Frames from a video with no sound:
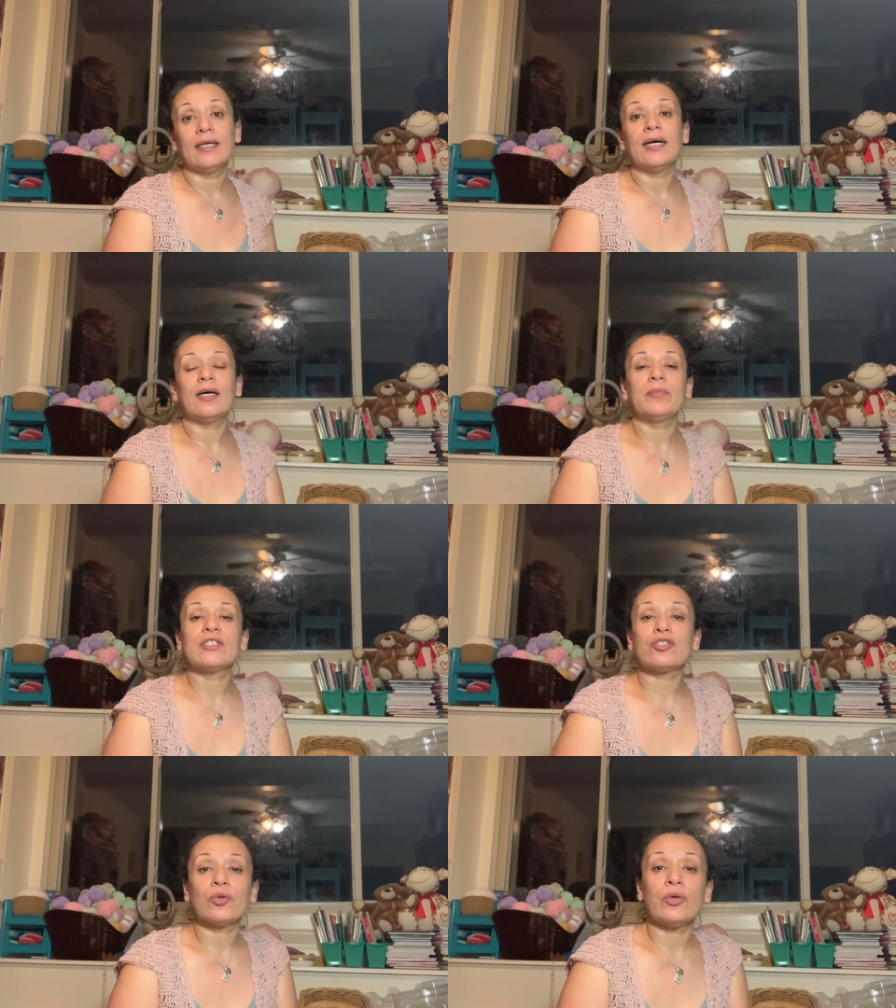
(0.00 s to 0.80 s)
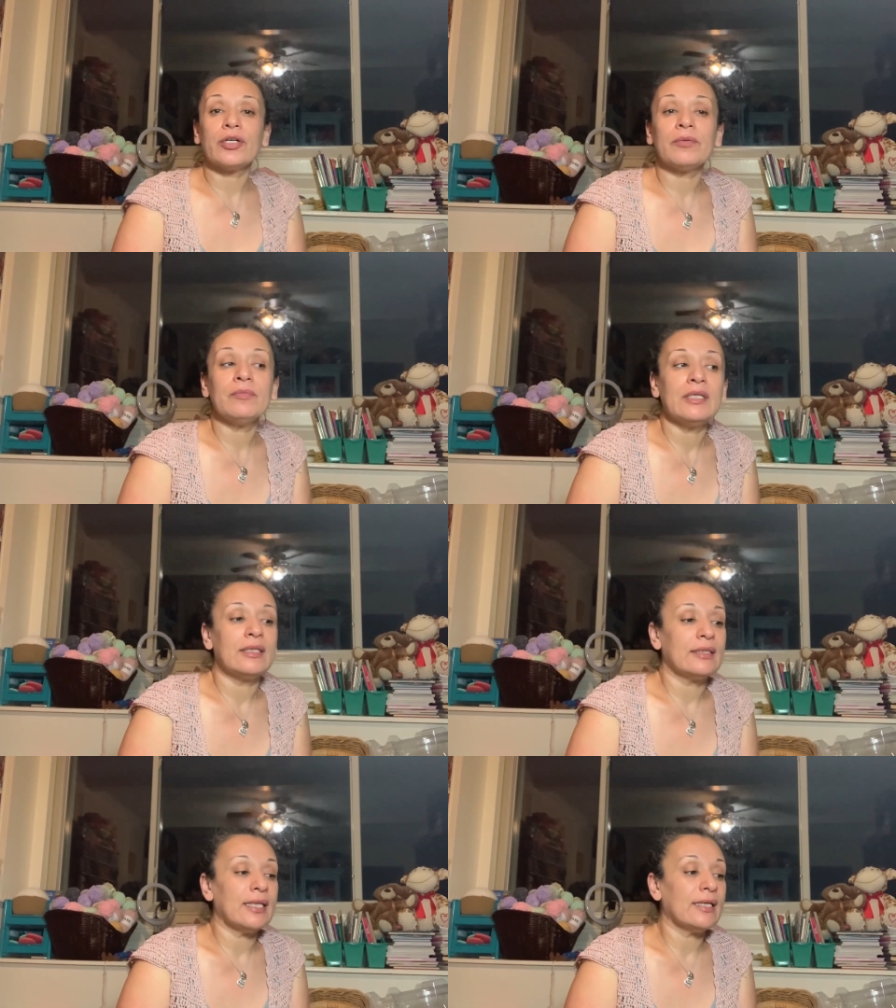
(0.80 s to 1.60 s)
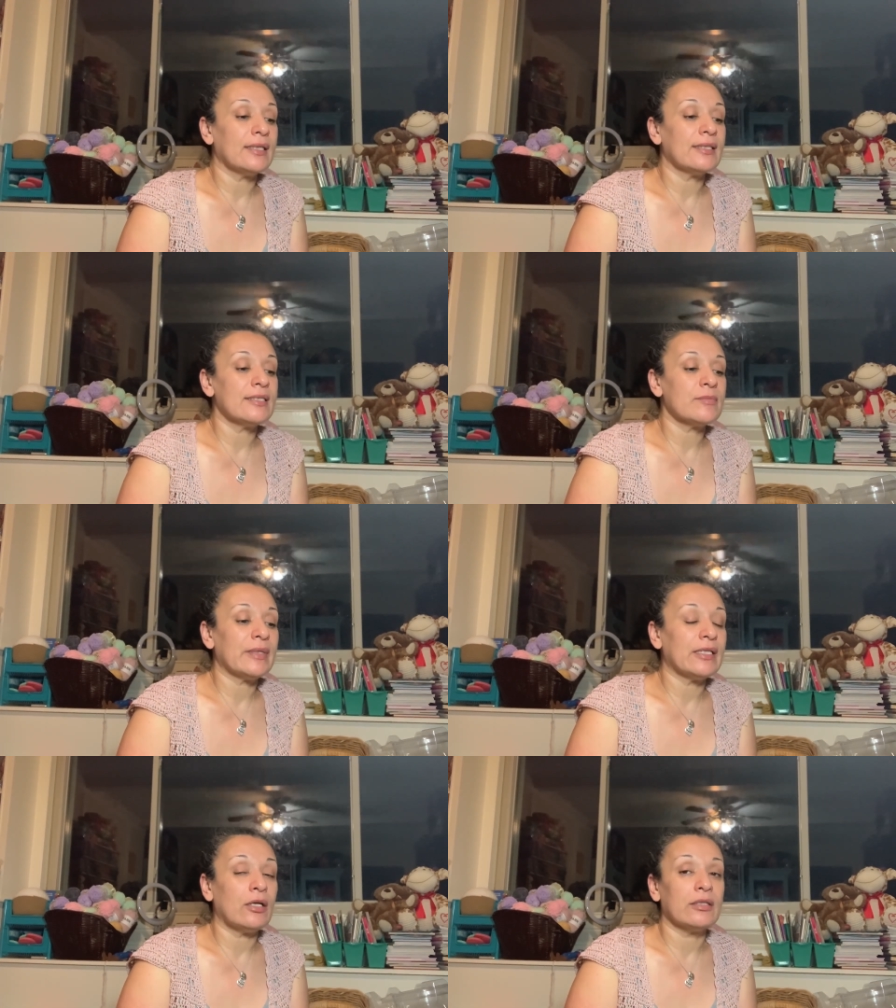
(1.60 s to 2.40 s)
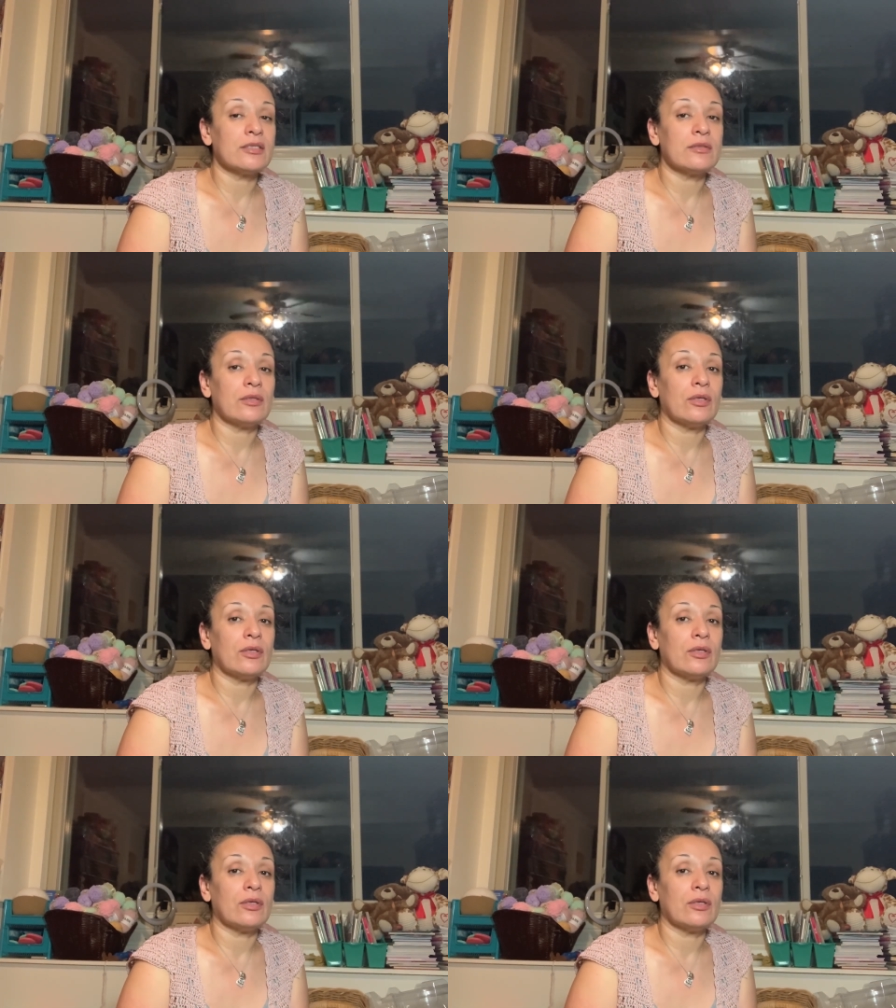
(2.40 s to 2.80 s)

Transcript: up a storm. Thank goodness my dogs